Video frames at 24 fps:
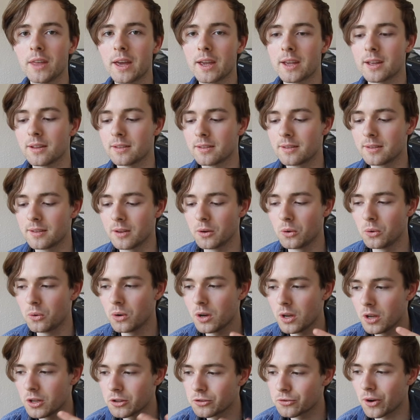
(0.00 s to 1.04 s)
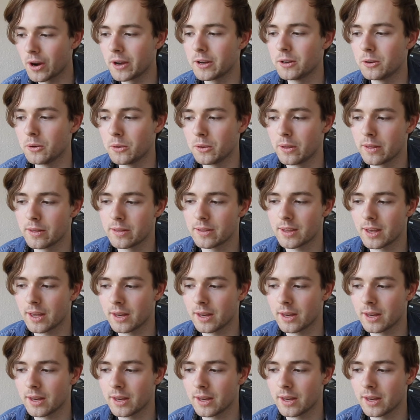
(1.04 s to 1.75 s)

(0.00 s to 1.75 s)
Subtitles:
they can still try and do this